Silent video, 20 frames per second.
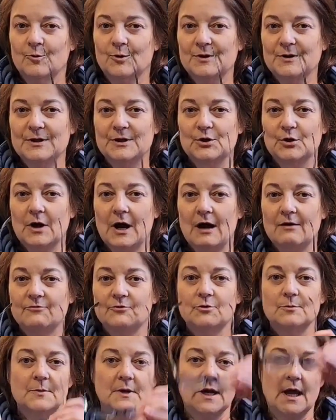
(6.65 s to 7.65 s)
We're in the
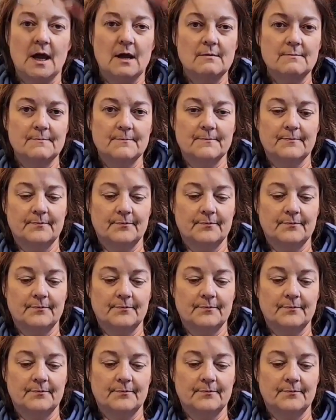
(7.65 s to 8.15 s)
craft room again.